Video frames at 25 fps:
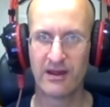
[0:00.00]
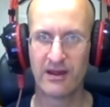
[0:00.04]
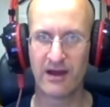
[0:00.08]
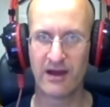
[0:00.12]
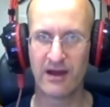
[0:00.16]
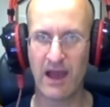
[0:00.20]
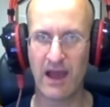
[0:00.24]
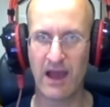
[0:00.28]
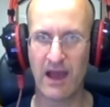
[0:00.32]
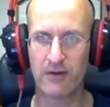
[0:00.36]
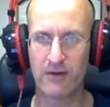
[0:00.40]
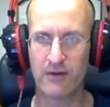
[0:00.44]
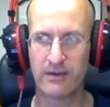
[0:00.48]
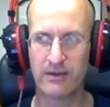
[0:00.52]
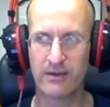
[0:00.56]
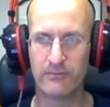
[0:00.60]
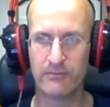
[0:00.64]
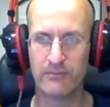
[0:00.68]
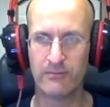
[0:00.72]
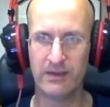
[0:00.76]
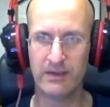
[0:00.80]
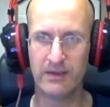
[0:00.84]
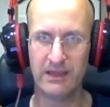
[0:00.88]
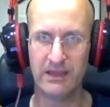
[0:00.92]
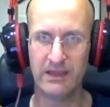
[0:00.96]
How can
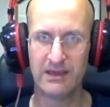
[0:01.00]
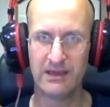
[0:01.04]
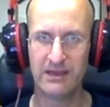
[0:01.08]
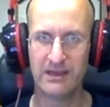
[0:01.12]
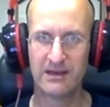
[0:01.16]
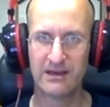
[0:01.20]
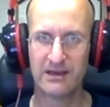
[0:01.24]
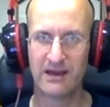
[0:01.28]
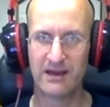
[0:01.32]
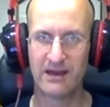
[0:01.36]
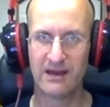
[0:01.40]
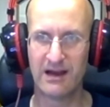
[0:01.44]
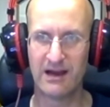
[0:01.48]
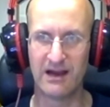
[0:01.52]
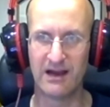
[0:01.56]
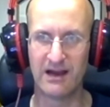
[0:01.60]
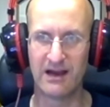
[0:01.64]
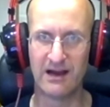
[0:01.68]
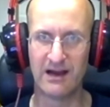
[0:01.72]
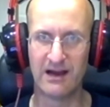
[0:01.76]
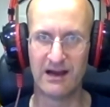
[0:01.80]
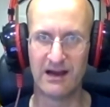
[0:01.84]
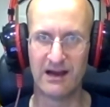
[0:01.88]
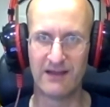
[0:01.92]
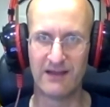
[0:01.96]
we,
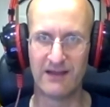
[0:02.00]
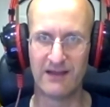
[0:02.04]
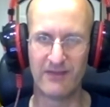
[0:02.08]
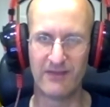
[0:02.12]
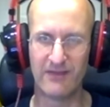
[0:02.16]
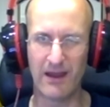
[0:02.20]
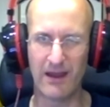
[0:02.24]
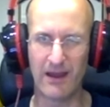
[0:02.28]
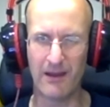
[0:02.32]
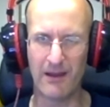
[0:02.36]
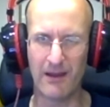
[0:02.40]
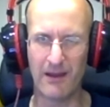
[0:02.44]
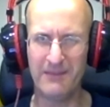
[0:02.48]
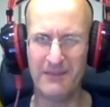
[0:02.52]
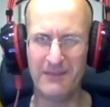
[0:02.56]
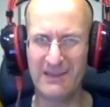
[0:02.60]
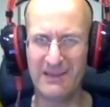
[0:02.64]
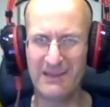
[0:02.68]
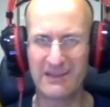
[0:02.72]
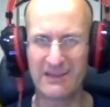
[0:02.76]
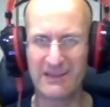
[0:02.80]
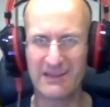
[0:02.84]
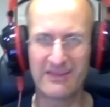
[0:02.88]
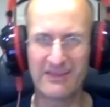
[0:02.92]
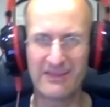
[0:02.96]

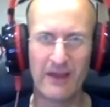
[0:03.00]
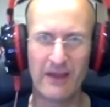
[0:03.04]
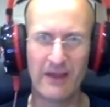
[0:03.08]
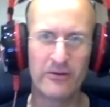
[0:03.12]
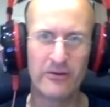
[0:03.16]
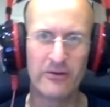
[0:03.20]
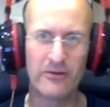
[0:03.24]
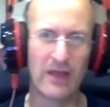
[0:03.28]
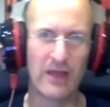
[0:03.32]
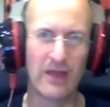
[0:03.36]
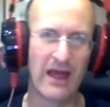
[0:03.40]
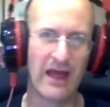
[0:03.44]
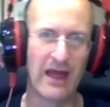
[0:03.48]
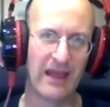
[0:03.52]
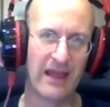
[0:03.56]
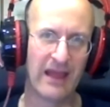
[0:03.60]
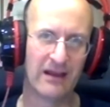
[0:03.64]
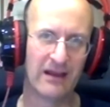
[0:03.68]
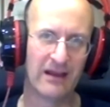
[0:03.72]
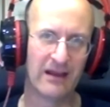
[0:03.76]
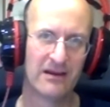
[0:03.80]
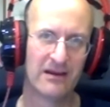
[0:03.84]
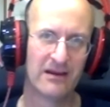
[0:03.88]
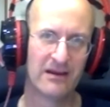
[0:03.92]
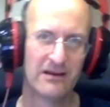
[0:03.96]
the
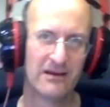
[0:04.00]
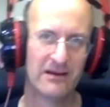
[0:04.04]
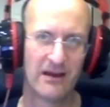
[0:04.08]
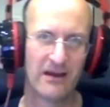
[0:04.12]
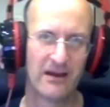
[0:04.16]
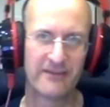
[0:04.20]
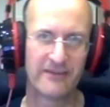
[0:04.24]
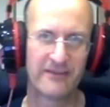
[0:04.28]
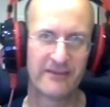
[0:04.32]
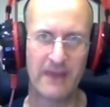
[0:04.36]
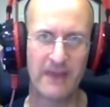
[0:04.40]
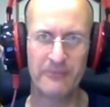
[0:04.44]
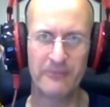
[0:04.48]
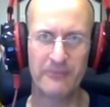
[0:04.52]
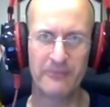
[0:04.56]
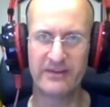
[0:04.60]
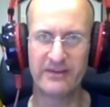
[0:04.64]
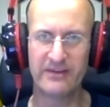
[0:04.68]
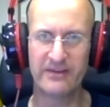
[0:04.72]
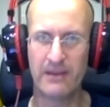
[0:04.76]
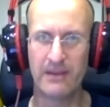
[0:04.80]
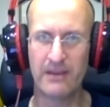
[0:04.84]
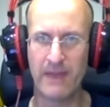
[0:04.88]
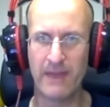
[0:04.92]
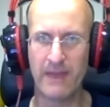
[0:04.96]
underlying
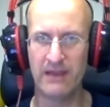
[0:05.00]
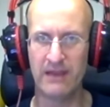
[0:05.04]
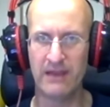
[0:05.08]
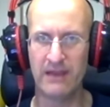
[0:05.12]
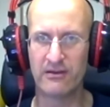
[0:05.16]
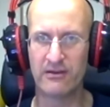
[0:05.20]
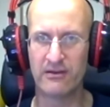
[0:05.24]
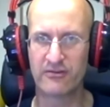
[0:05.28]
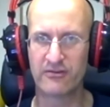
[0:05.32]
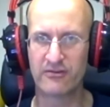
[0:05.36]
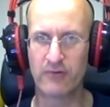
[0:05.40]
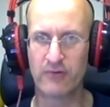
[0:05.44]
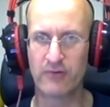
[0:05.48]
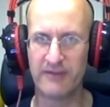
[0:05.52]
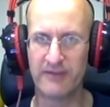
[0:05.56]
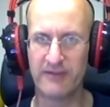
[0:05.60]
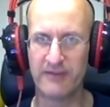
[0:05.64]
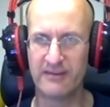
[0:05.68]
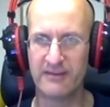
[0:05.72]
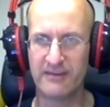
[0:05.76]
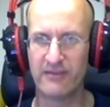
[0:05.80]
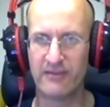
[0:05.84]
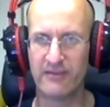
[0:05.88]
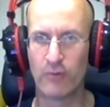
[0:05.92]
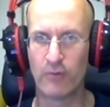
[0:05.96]
assumption in many of those
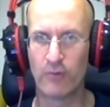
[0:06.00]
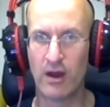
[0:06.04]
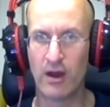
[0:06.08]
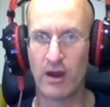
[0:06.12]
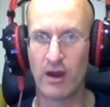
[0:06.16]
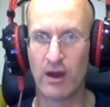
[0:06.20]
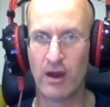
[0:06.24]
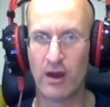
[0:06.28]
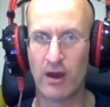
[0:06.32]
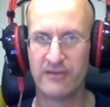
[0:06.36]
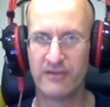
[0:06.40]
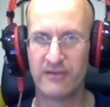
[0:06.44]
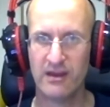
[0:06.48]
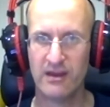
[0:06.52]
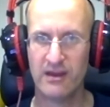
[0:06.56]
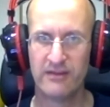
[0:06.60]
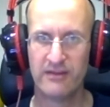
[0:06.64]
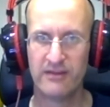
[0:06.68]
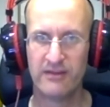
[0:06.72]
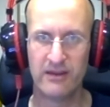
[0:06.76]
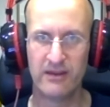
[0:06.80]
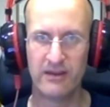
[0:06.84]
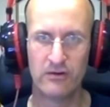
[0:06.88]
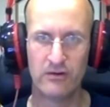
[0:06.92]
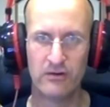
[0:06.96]
questions was
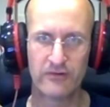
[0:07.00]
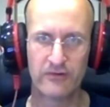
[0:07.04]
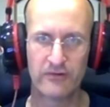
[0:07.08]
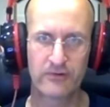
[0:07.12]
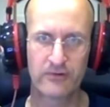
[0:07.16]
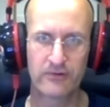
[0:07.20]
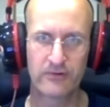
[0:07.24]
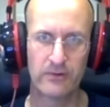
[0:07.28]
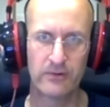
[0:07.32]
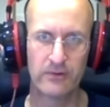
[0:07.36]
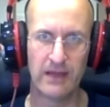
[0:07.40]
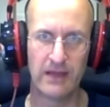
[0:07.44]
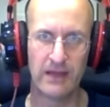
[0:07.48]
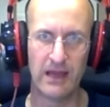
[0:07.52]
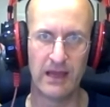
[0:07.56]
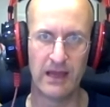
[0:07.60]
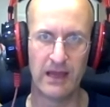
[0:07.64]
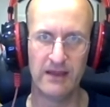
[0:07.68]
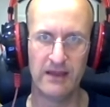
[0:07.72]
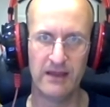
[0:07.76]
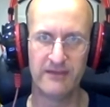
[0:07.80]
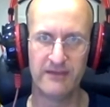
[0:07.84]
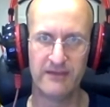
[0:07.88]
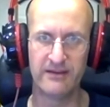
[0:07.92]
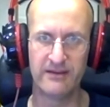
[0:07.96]
that North Korea
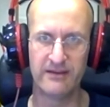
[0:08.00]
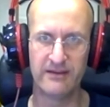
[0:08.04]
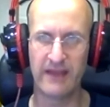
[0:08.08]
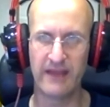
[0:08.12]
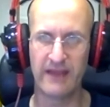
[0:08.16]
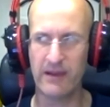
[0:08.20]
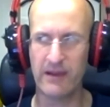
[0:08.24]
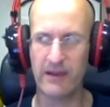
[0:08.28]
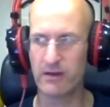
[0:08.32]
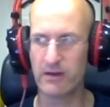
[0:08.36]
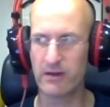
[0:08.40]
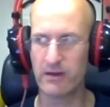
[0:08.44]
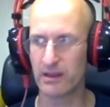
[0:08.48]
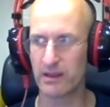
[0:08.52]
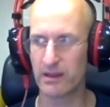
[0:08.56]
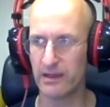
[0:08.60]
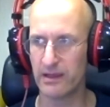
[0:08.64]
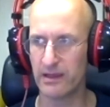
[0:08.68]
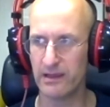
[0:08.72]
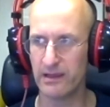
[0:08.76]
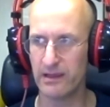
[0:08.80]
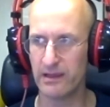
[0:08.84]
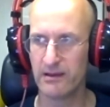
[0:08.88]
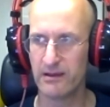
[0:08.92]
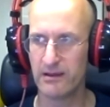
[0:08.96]
is
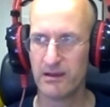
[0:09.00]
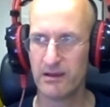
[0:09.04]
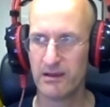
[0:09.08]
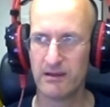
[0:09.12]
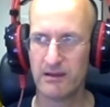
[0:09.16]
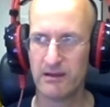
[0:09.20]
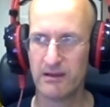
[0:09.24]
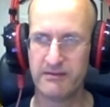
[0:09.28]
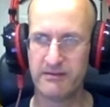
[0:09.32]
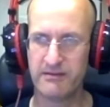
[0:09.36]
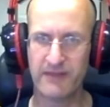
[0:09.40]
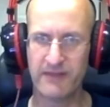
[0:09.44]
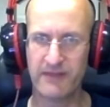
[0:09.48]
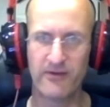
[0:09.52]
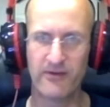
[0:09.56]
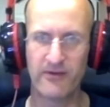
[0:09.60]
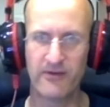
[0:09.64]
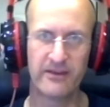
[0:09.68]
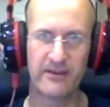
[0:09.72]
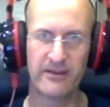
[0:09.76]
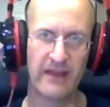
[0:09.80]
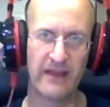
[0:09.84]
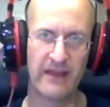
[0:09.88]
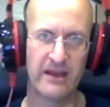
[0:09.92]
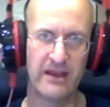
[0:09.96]
inherently different
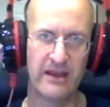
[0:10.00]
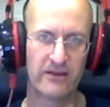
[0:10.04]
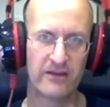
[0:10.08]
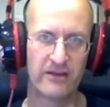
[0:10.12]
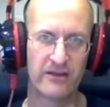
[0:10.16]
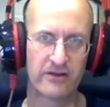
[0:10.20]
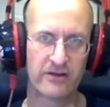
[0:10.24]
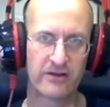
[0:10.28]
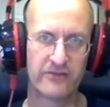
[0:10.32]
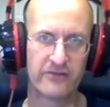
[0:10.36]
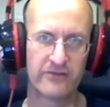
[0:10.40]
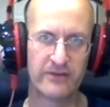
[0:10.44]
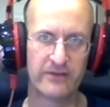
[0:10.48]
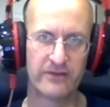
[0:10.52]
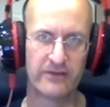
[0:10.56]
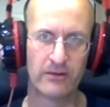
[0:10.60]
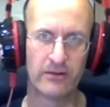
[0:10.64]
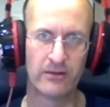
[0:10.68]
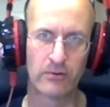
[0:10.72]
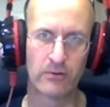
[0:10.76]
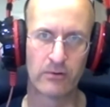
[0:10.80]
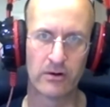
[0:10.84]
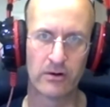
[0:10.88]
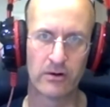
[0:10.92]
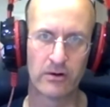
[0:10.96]
than any other country in the
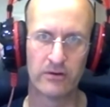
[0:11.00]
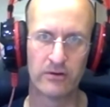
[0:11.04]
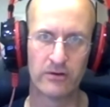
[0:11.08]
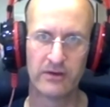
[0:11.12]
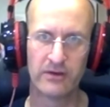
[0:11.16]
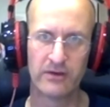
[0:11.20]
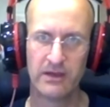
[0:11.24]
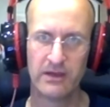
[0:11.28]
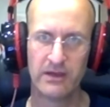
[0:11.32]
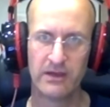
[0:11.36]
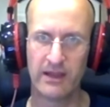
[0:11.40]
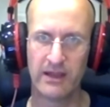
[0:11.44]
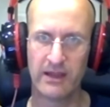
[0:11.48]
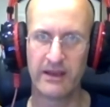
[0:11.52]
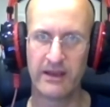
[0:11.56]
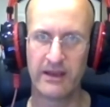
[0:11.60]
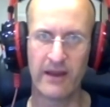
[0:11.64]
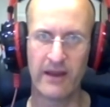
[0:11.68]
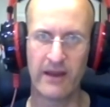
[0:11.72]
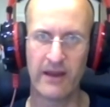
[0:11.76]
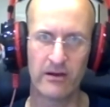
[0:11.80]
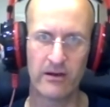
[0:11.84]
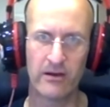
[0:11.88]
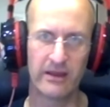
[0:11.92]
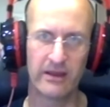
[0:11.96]
world,
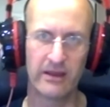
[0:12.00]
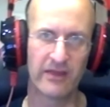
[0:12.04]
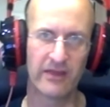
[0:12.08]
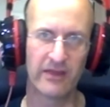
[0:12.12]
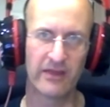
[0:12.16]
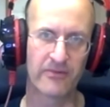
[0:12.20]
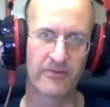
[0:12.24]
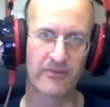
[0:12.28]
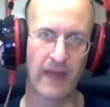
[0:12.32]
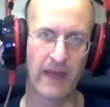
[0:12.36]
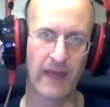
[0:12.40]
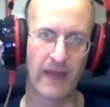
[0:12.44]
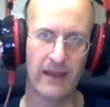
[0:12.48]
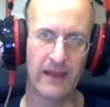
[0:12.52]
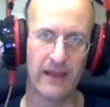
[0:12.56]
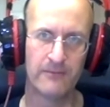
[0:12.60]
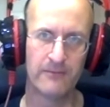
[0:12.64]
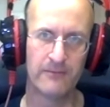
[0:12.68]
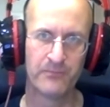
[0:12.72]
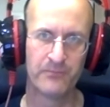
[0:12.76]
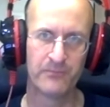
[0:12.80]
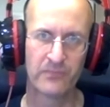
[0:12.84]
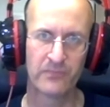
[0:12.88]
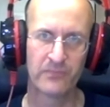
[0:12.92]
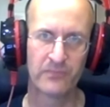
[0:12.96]
inherently a threat,
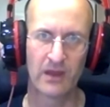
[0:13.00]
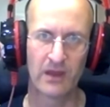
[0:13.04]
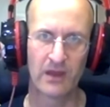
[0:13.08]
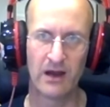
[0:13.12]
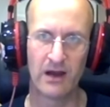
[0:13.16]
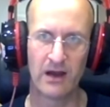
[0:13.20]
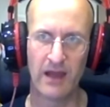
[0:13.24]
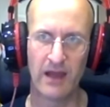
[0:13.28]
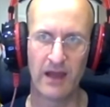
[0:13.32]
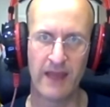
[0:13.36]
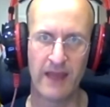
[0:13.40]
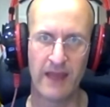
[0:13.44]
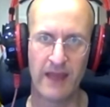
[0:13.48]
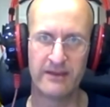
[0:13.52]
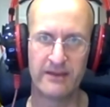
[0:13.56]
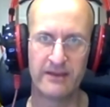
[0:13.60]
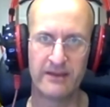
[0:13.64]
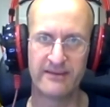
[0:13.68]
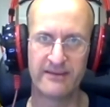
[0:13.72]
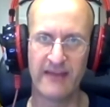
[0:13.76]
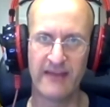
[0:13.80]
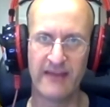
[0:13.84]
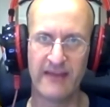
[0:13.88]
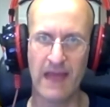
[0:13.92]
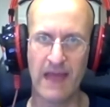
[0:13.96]
and it's
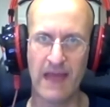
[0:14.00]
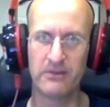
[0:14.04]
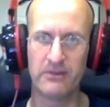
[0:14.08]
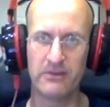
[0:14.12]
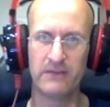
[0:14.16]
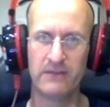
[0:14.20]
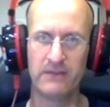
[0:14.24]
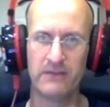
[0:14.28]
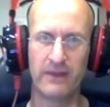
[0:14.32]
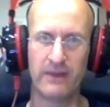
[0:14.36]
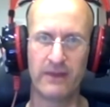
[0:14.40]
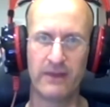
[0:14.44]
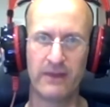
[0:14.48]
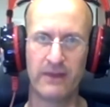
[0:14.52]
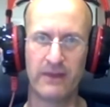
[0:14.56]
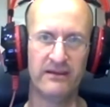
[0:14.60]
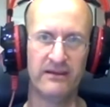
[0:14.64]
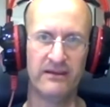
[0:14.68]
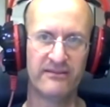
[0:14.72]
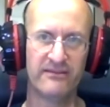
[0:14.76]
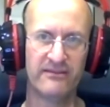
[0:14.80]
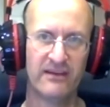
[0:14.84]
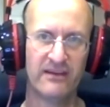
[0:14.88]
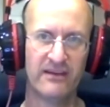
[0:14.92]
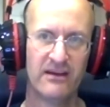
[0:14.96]
inhabited by
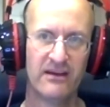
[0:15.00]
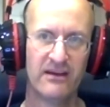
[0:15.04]
these